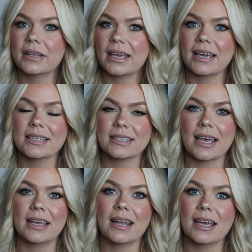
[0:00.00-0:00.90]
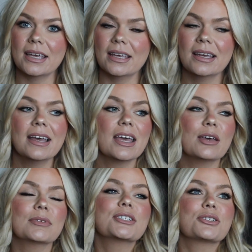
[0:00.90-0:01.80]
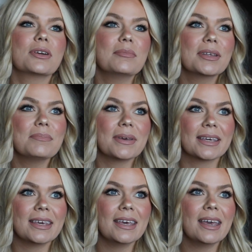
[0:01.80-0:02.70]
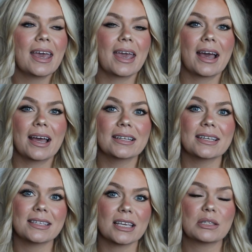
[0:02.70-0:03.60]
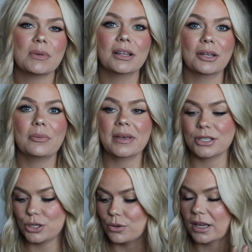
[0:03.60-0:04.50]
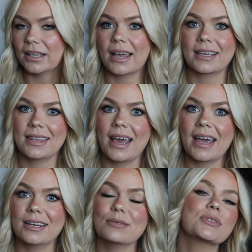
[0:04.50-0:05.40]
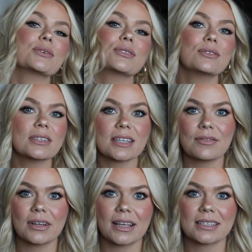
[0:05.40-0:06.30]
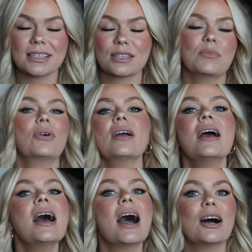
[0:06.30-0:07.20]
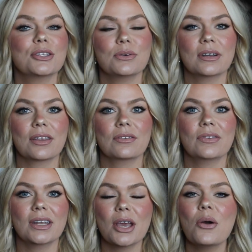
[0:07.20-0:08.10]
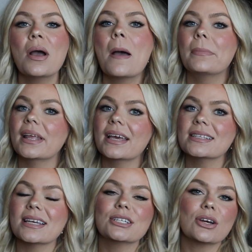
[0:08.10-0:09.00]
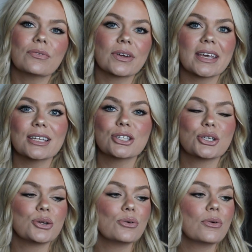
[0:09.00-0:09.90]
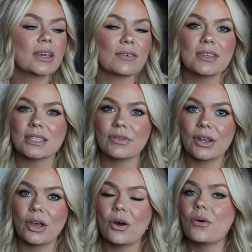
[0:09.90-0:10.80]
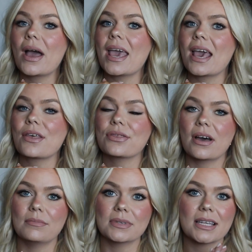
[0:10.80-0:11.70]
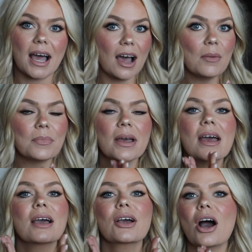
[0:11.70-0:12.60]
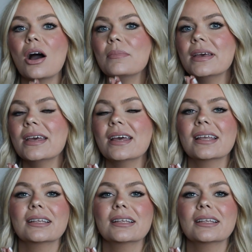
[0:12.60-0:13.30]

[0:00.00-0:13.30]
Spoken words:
like I said, I am extremely picky, and it takes me a little bit to collect the items. So as soon as I've collected some more, I'll do another video. But like I said, don't forget to give this video a thumbs up, comment,